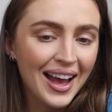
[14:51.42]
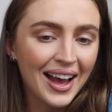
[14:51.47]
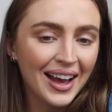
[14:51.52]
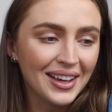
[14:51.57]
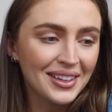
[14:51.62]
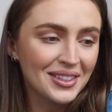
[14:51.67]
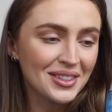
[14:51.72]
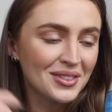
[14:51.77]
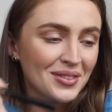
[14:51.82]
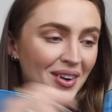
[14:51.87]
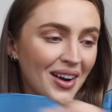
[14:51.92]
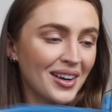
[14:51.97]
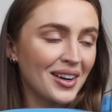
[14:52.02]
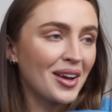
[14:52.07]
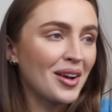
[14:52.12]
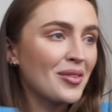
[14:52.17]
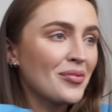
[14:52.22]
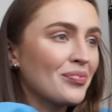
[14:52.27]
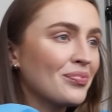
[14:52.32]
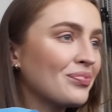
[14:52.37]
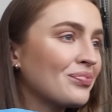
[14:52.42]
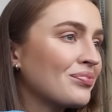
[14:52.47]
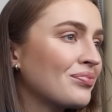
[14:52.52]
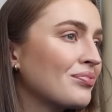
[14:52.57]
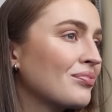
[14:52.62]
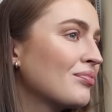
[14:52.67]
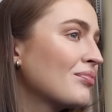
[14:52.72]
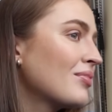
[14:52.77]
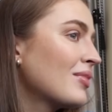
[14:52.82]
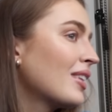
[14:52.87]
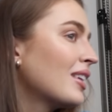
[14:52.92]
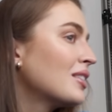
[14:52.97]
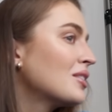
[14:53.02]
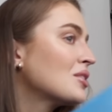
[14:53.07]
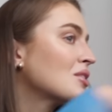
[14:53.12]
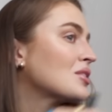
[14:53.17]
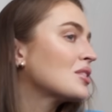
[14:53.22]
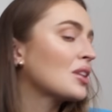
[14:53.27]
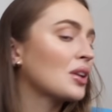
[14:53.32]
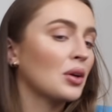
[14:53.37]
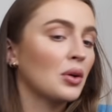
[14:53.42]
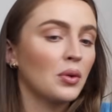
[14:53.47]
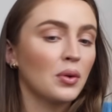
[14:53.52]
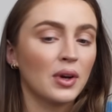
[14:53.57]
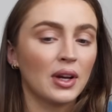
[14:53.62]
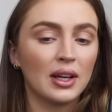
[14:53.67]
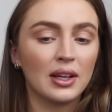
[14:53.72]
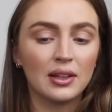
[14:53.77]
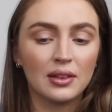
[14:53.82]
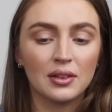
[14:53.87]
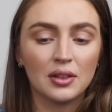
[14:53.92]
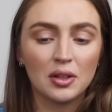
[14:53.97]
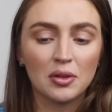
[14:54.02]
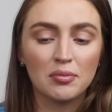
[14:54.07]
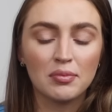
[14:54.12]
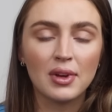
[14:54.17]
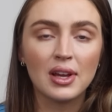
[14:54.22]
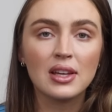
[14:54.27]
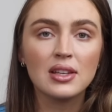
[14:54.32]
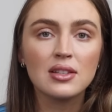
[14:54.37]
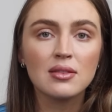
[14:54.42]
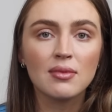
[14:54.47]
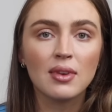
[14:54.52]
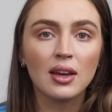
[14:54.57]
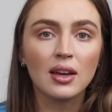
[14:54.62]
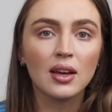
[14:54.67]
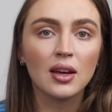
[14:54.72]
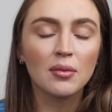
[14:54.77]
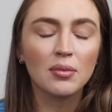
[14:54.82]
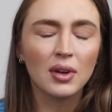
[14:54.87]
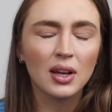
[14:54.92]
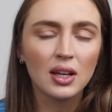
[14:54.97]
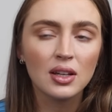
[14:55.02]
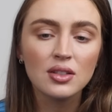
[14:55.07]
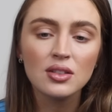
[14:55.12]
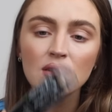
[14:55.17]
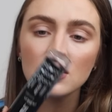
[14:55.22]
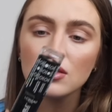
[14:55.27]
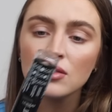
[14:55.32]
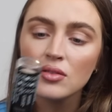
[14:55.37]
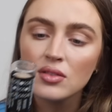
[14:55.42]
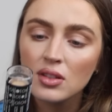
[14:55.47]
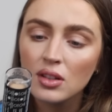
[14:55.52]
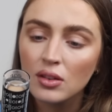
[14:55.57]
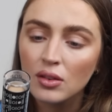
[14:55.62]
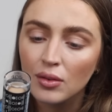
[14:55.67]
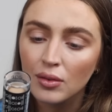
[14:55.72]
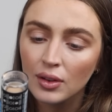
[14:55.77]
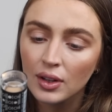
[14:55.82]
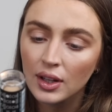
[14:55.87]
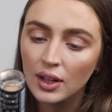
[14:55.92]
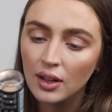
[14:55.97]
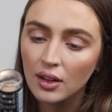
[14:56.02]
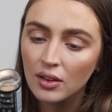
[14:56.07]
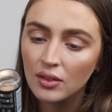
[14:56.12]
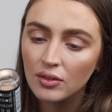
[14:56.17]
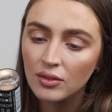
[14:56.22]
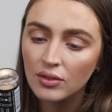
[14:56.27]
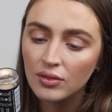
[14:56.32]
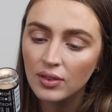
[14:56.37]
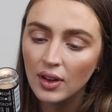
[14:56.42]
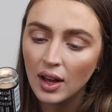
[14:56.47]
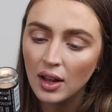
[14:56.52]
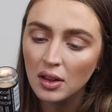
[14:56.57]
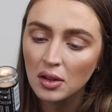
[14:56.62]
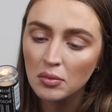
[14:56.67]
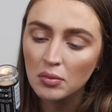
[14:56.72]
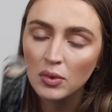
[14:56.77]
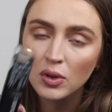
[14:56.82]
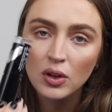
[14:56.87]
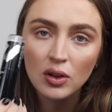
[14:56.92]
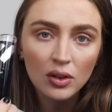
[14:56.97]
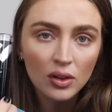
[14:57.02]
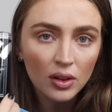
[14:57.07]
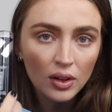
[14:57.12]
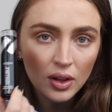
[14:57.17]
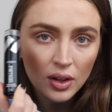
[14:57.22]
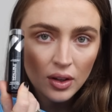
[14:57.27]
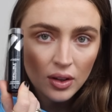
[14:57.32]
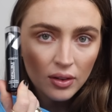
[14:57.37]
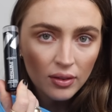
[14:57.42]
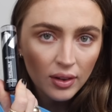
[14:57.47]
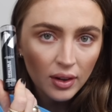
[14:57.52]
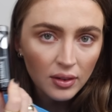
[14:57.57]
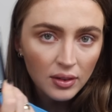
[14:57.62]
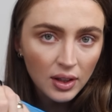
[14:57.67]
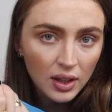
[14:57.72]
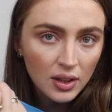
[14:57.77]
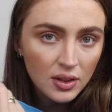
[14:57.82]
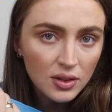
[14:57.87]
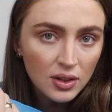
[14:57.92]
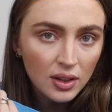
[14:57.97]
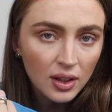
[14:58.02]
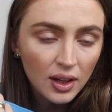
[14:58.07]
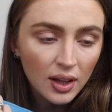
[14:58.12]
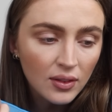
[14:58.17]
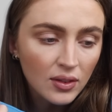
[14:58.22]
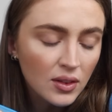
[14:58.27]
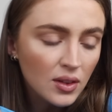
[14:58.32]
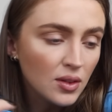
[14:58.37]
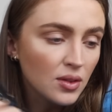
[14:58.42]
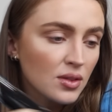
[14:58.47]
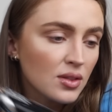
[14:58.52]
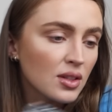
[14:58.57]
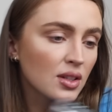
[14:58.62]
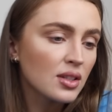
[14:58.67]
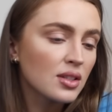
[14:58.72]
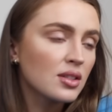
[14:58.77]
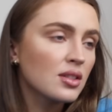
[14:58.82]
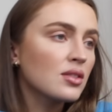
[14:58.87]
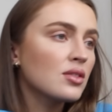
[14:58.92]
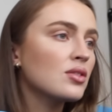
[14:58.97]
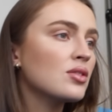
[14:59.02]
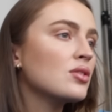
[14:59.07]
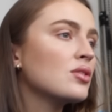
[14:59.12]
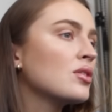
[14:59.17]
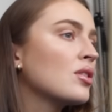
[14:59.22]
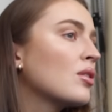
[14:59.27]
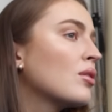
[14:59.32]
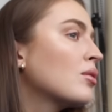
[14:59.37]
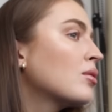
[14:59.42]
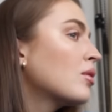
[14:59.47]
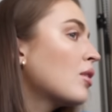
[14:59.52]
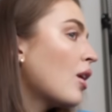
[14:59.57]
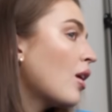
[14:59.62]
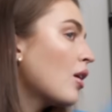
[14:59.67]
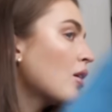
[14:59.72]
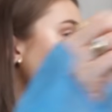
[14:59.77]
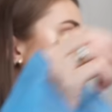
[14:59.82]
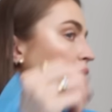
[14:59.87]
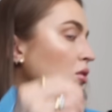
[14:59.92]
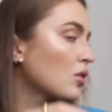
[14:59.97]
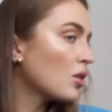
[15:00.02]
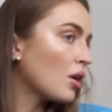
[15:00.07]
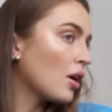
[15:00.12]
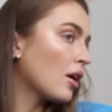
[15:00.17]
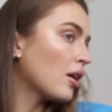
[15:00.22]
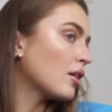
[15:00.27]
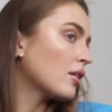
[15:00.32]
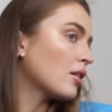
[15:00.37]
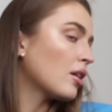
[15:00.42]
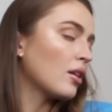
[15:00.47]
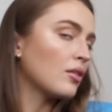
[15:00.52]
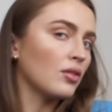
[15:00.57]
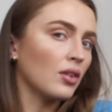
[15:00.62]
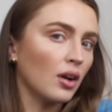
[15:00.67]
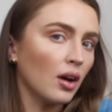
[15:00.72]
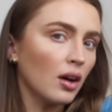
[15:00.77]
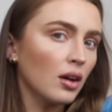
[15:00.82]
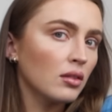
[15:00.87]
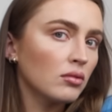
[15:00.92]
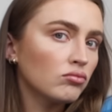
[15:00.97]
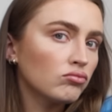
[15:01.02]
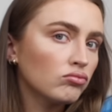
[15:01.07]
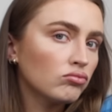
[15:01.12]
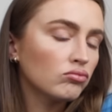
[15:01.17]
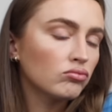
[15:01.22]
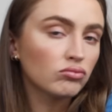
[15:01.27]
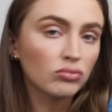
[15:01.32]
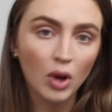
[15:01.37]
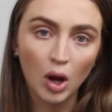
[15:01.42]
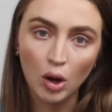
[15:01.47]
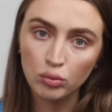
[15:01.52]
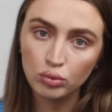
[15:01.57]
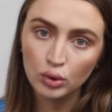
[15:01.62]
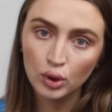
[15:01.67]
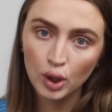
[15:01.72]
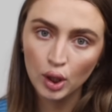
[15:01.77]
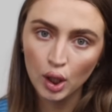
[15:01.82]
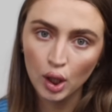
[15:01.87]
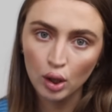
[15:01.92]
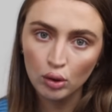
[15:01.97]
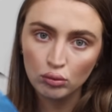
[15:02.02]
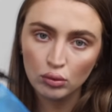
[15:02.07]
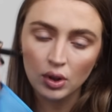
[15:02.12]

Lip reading: I just ran up and just did a quick little base makeup. I actually used the L'Oreal Infallible foundation. I haven't used this in so long and I forgot how pretty it